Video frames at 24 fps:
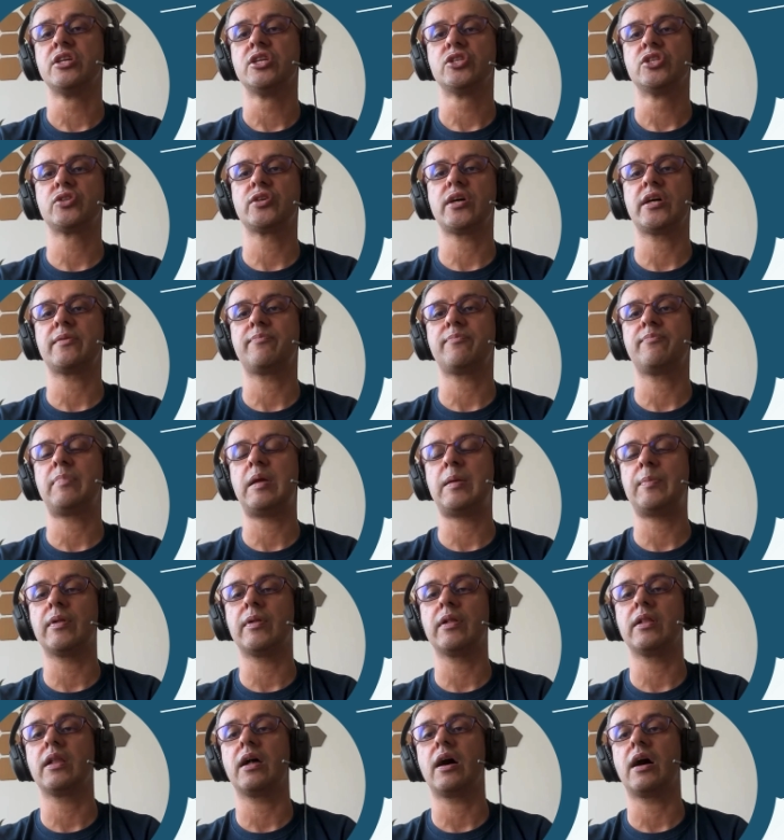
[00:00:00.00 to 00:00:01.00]
so that
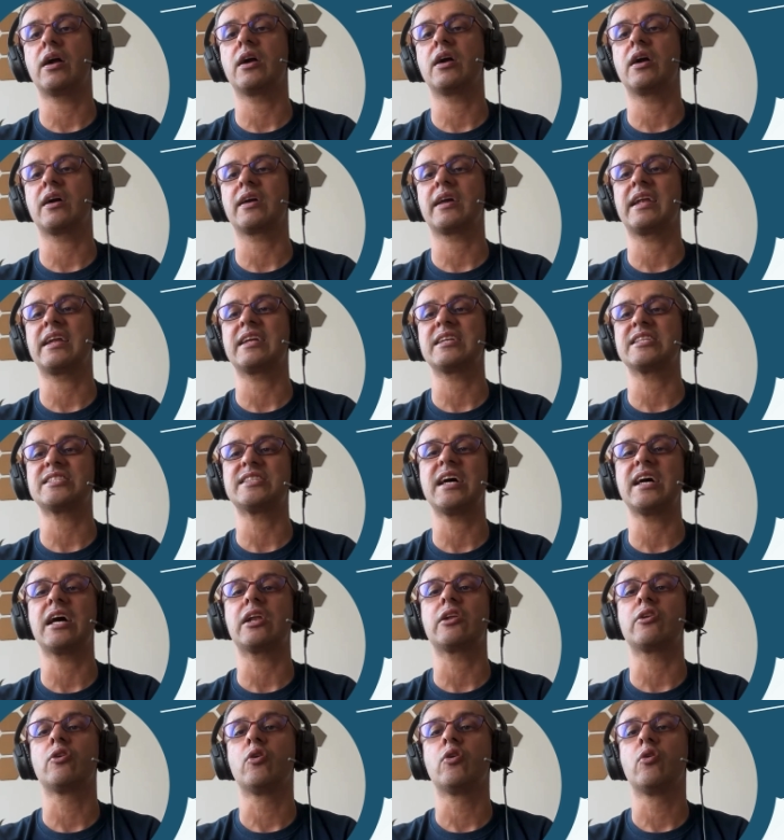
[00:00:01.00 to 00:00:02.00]
people are, can
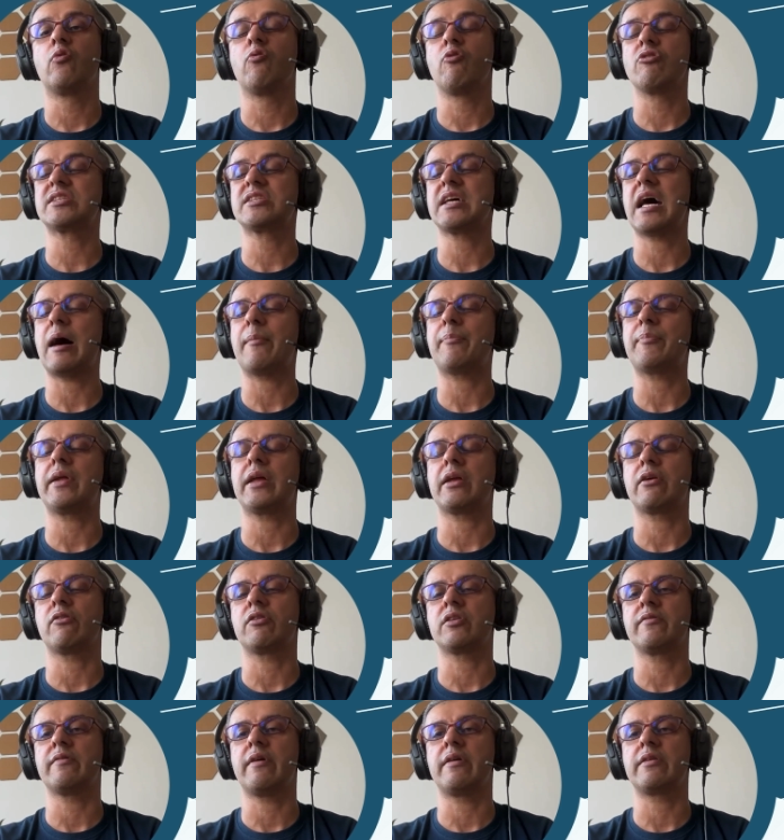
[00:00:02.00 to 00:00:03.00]
understand what's happening on
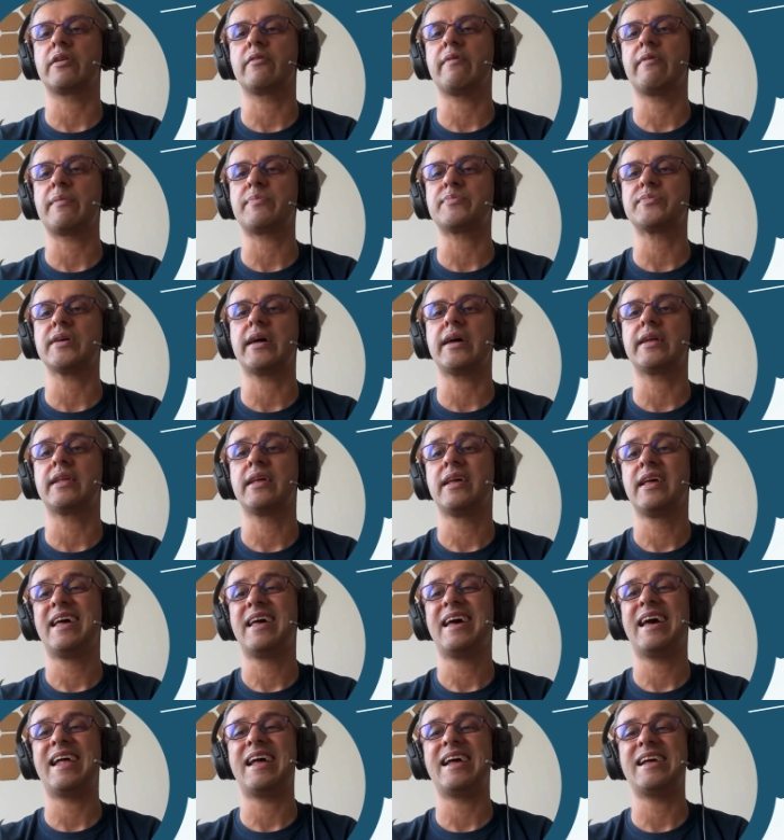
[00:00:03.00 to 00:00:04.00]
your, on your website
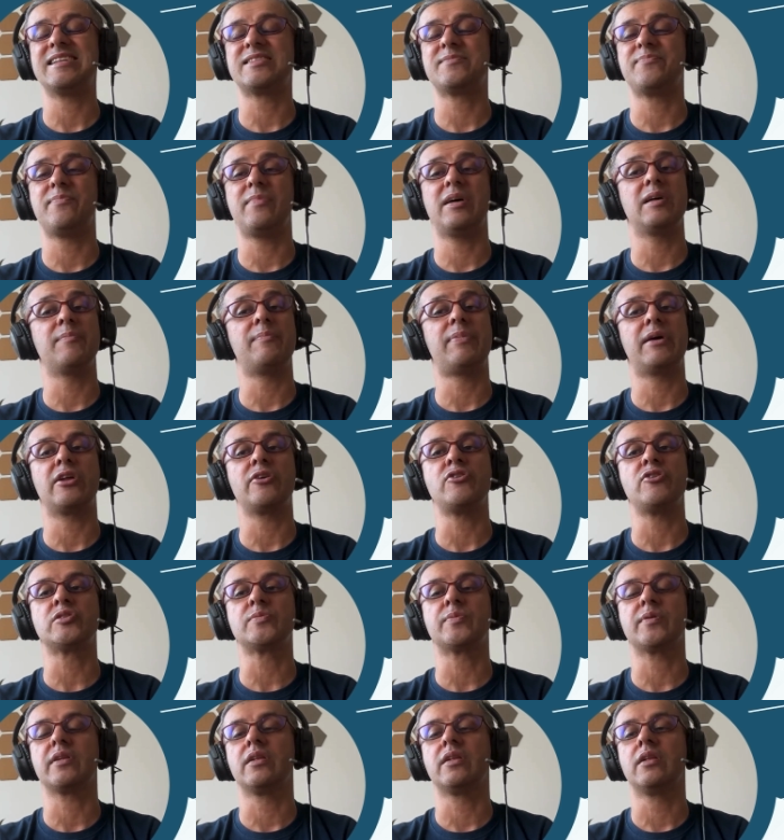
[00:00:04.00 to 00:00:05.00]
and it's a better
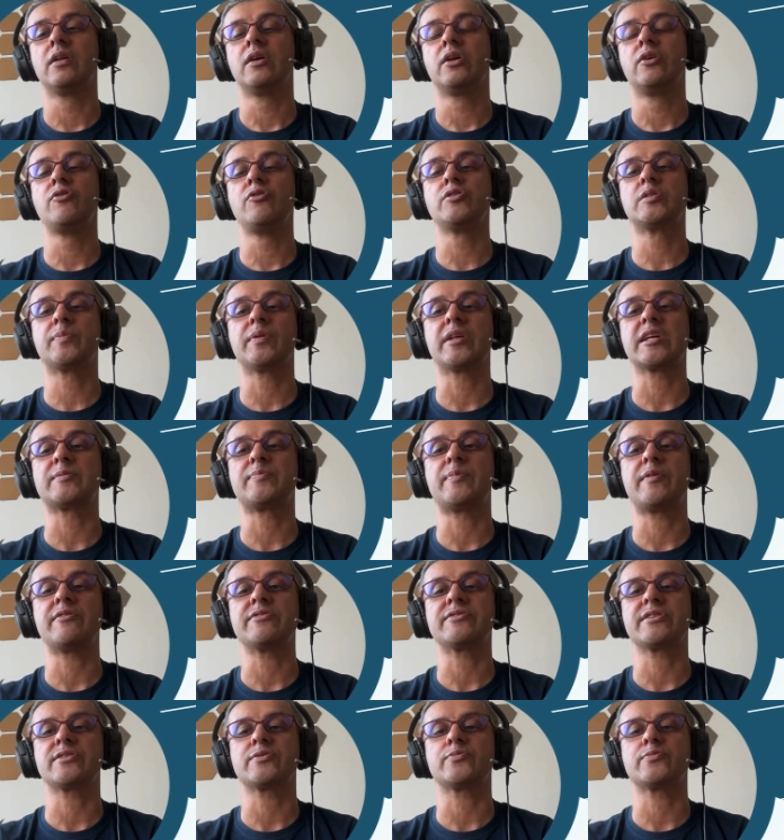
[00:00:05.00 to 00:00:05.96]
usable usable experience as